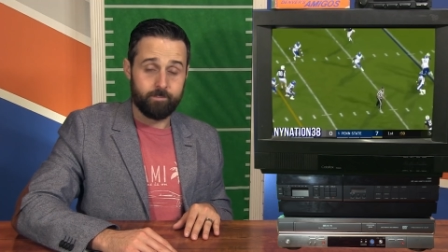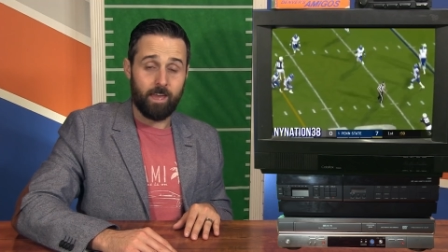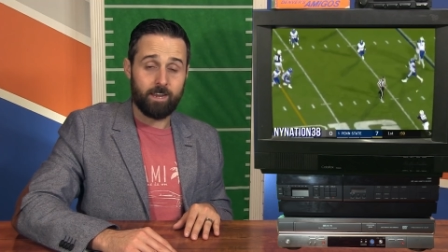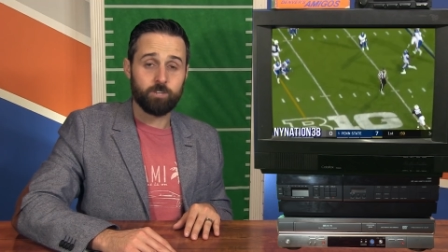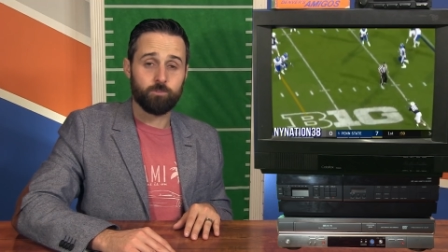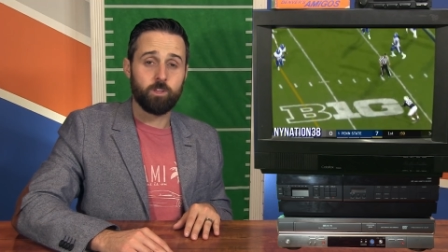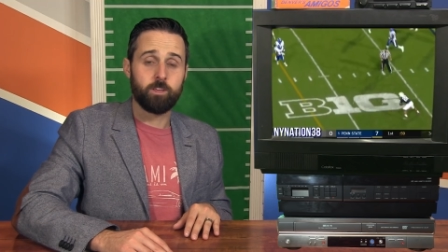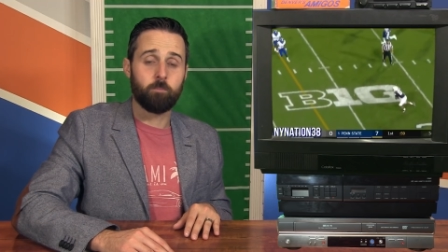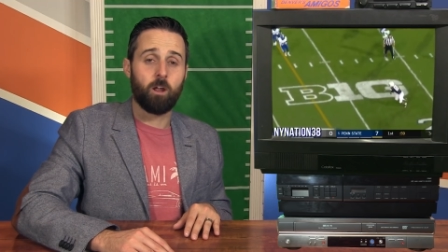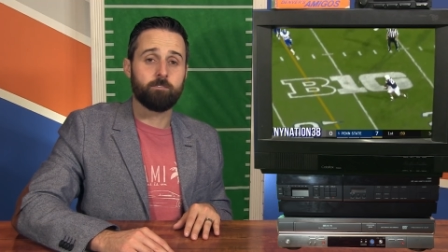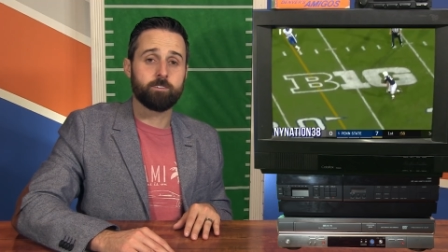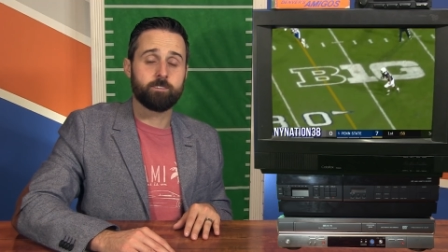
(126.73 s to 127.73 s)
That is really
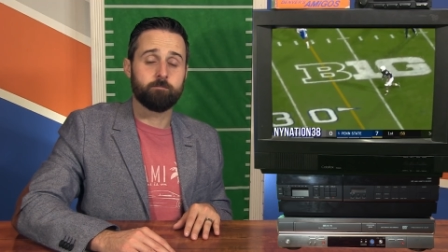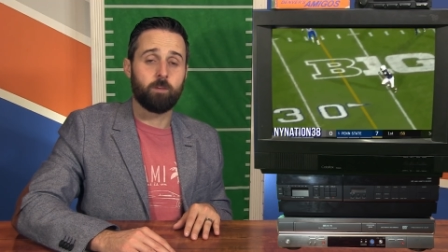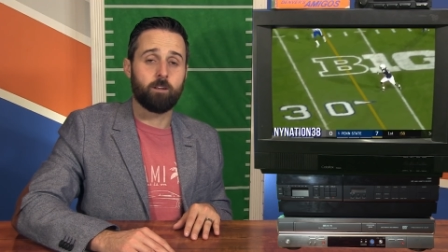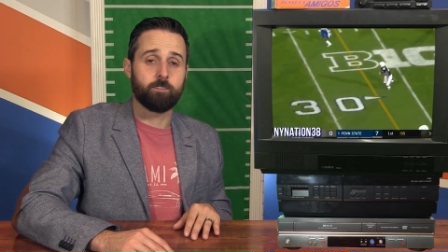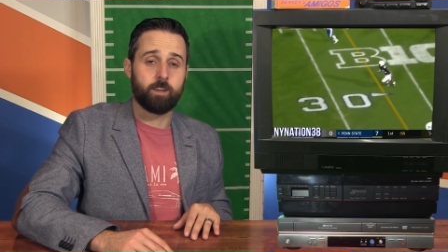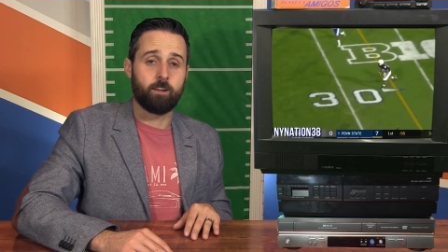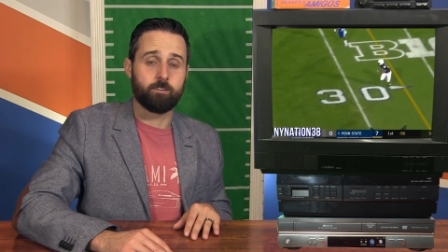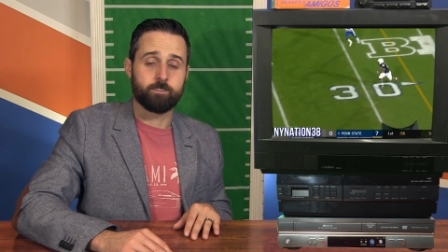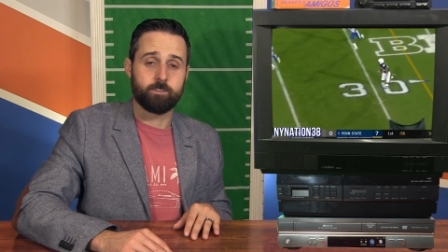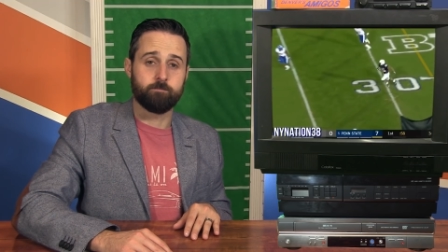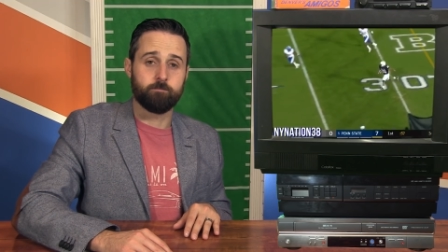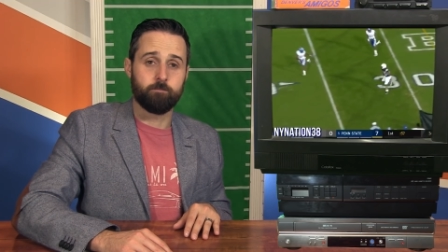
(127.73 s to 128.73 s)
Marvin
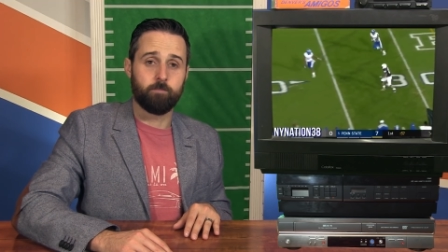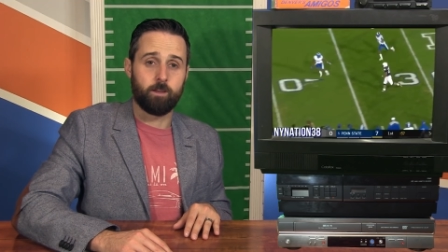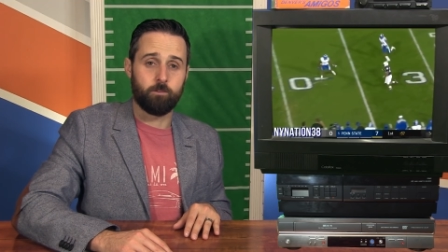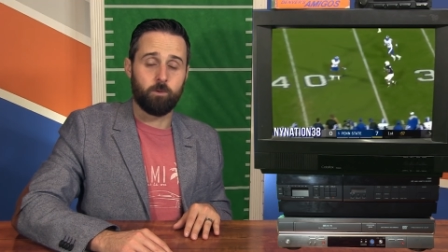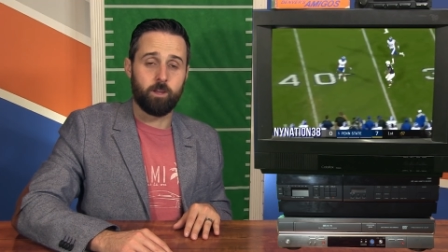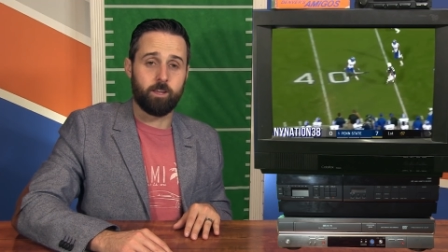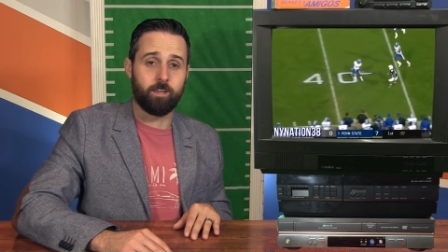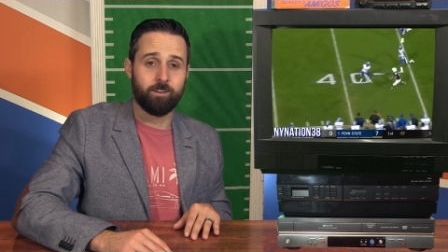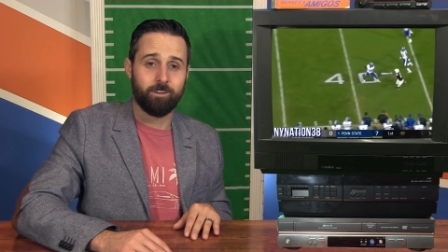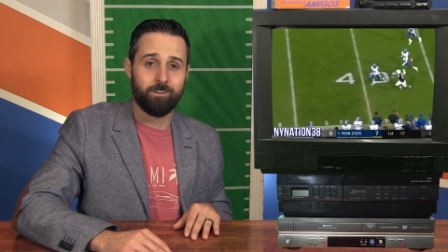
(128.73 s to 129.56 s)
Harrison, by the way.